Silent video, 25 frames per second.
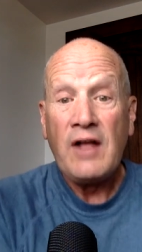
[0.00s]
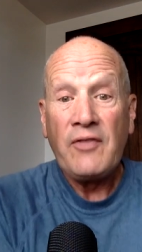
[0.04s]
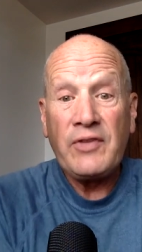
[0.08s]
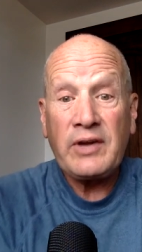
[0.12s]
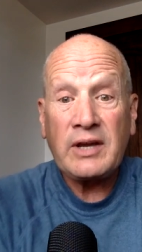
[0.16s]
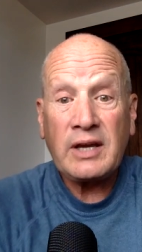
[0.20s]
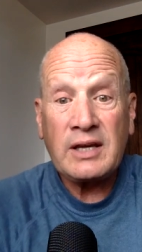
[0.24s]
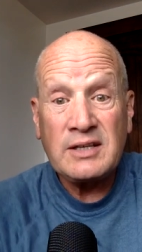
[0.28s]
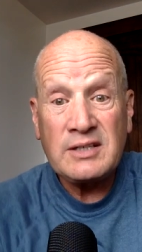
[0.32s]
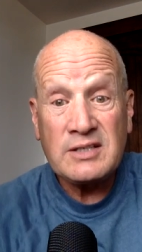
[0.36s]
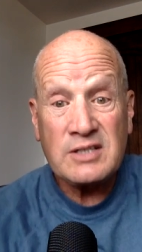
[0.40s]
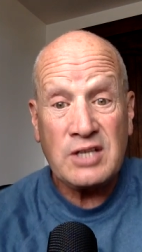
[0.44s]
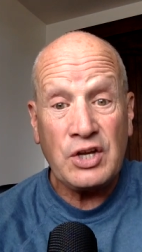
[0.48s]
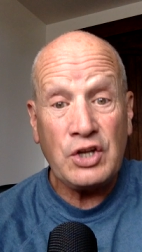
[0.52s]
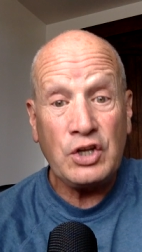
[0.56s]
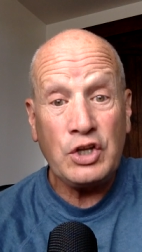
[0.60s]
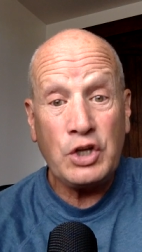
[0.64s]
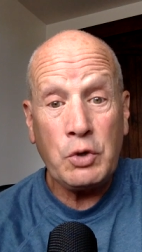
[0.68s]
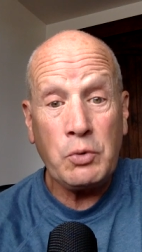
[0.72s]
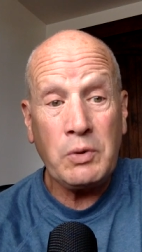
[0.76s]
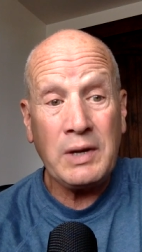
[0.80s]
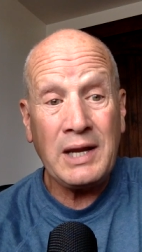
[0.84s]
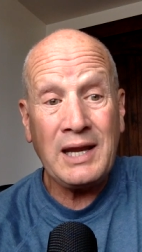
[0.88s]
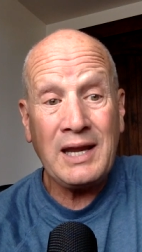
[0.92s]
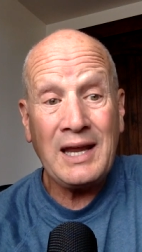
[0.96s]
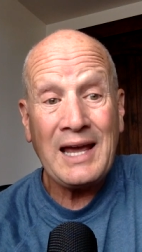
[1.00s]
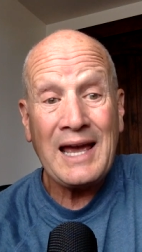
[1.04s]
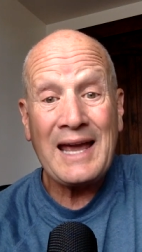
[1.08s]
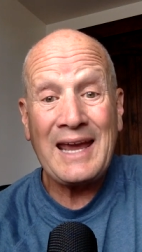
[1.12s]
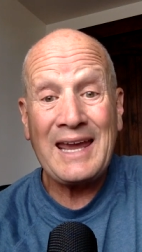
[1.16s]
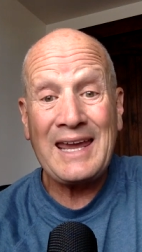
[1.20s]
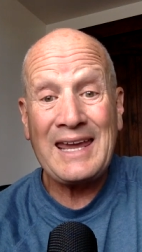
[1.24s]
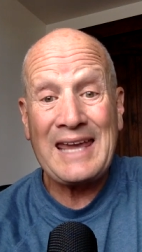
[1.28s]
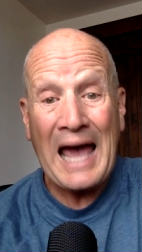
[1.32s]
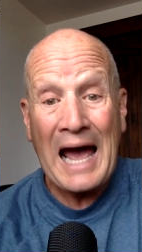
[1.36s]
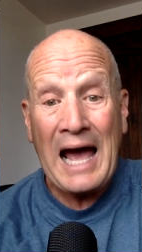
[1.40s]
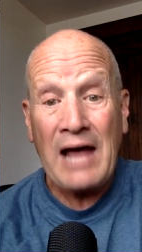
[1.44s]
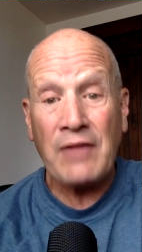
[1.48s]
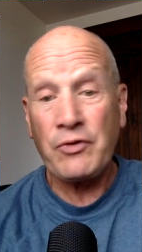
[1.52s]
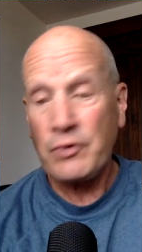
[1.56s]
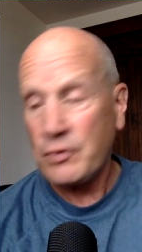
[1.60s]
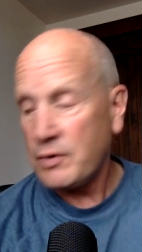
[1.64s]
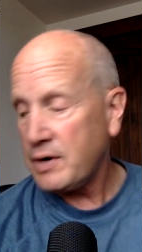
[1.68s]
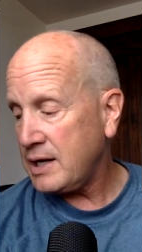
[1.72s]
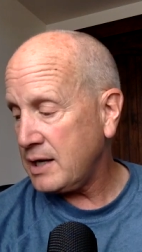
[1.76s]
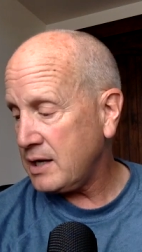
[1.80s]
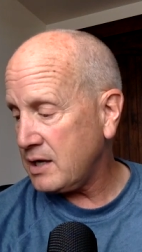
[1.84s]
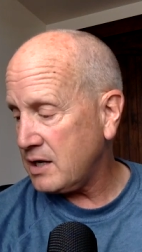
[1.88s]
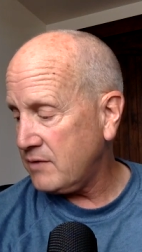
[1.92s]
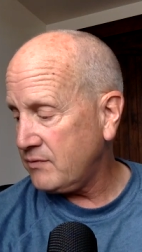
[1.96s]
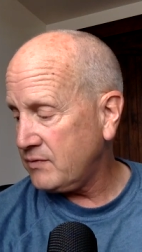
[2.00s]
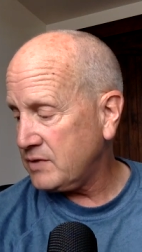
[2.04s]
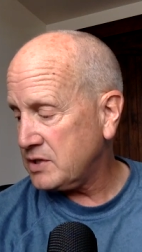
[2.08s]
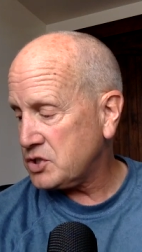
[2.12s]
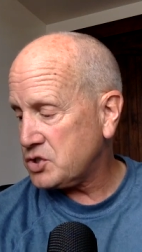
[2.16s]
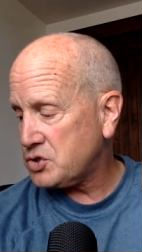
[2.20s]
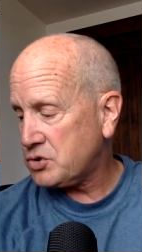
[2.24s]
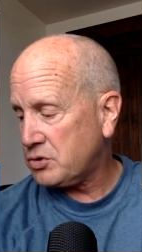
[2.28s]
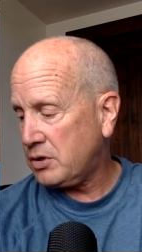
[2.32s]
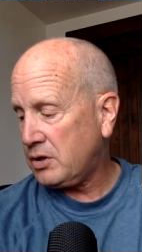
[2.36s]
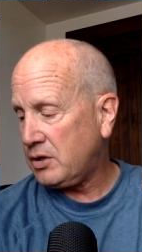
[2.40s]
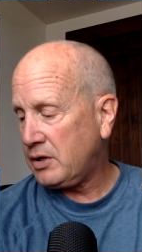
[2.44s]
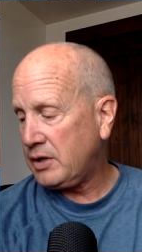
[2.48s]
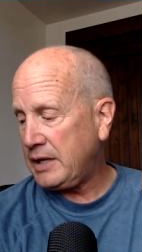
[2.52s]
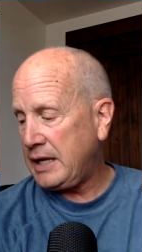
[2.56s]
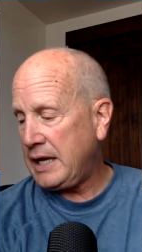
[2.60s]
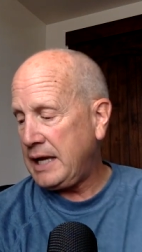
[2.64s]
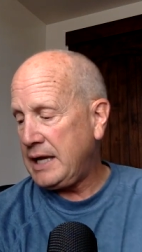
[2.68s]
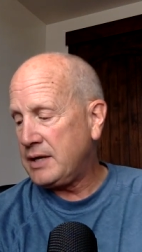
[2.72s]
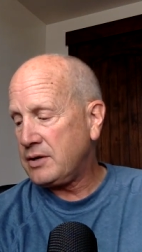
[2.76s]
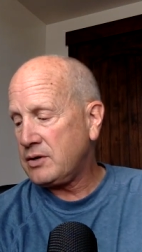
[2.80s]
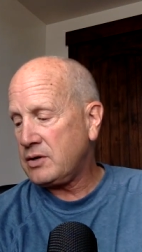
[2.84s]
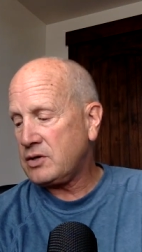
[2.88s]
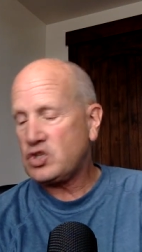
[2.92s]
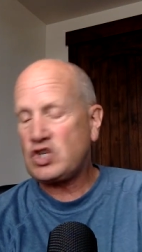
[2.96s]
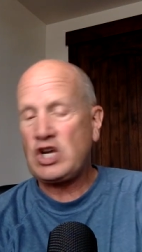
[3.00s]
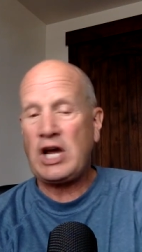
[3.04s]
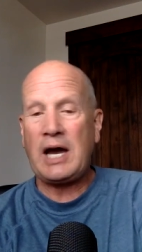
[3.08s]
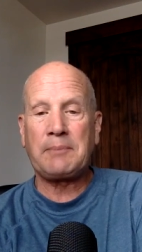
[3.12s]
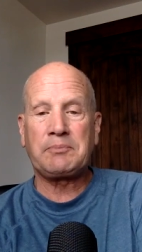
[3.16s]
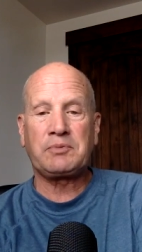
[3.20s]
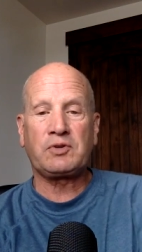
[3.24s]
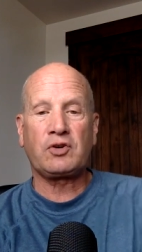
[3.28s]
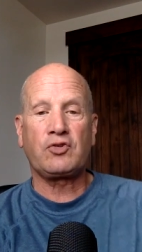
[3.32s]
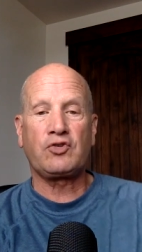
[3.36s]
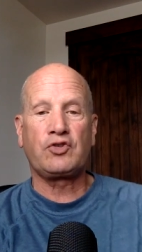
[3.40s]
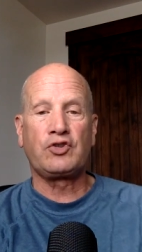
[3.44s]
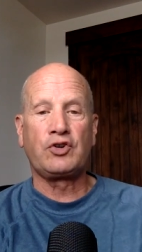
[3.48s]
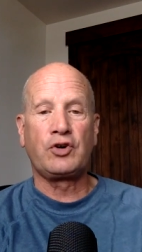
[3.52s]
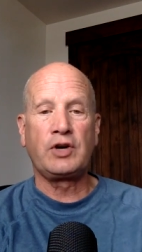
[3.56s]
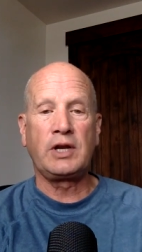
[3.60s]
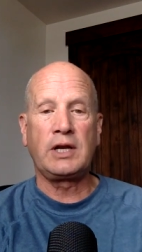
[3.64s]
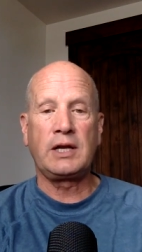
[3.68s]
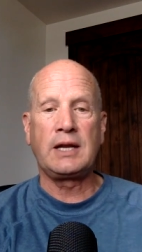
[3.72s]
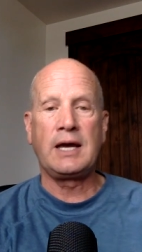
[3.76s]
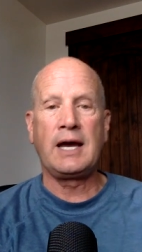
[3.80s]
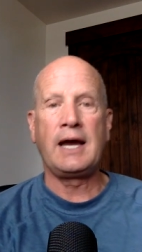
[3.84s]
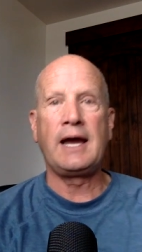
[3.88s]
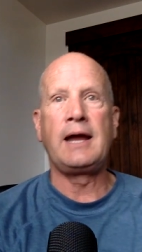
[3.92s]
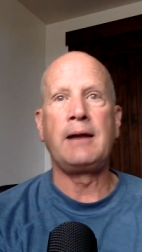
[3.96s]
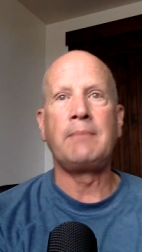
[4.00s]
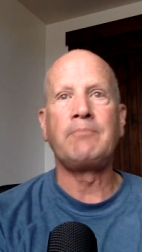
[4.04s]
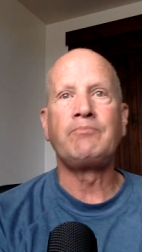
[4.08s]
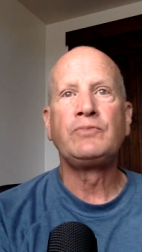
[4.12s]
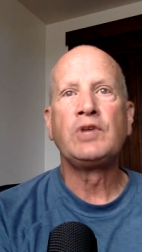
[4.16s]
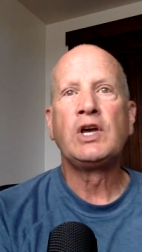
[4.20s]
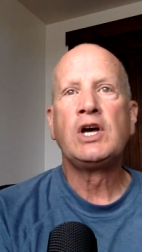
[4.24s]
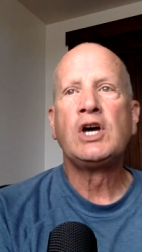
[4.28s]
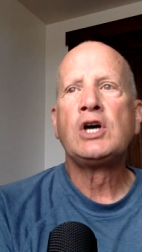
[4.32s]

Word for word: The continuing gathering of Israel in chapter 39.